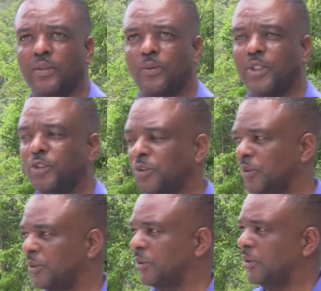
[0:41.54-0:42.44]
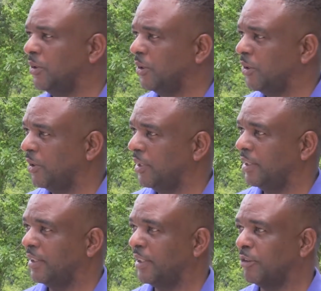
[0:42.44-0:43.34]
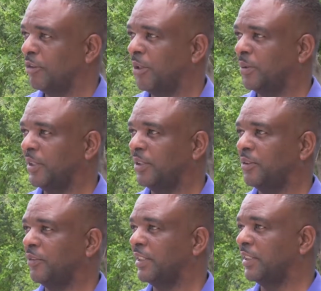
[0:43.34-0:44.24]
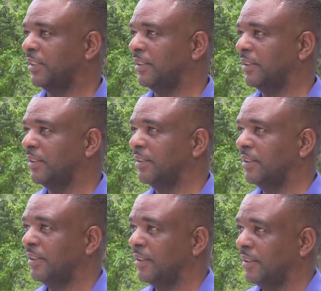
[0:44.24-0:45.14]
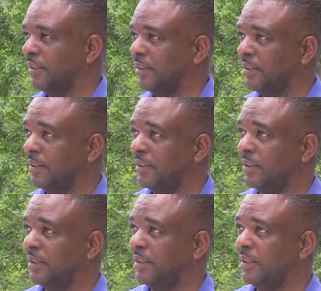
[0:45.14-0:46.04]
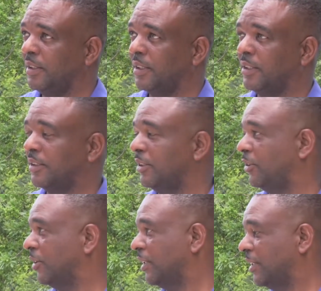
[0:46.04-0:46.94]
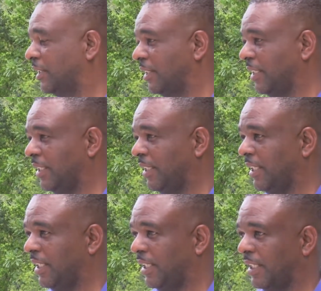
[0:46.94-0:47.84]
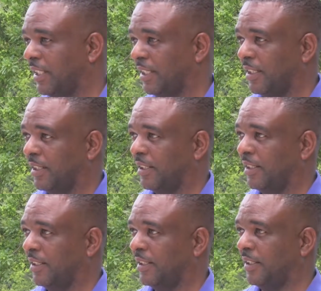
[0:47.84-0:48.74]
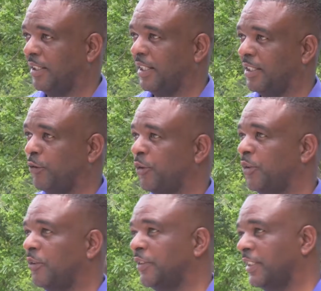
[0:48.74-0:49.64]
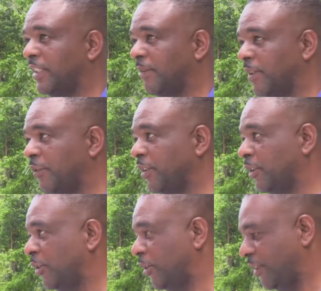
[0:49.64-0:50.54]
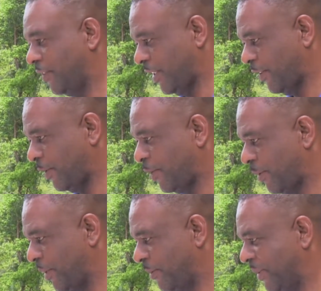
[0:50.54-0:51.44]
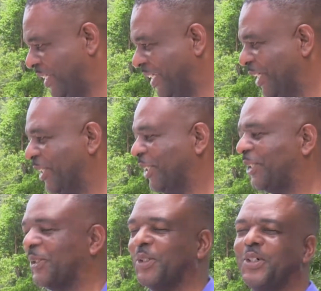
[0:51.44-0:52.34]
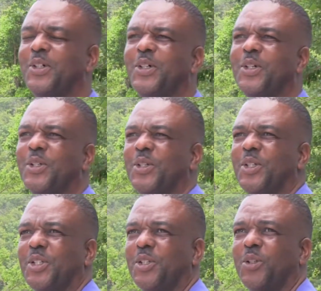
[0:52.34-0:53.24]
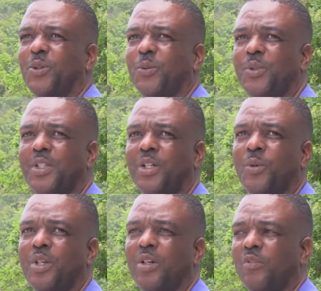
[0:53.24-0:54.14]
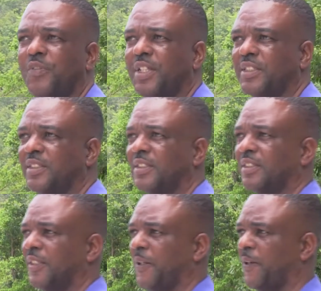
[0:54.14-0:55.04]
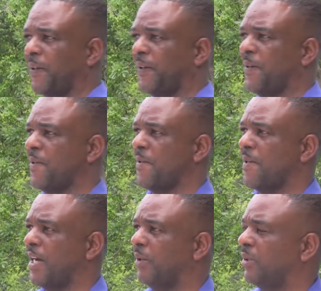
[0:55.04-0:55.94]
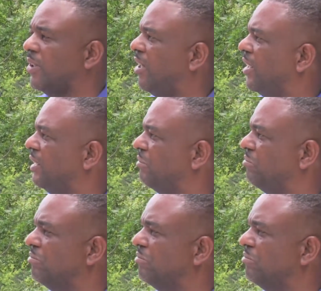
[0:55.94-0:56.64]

once you're going around and you're visiting the constituents, and if you don't visit them, they visit you if they have a problem. So, we are aware of this. I would call it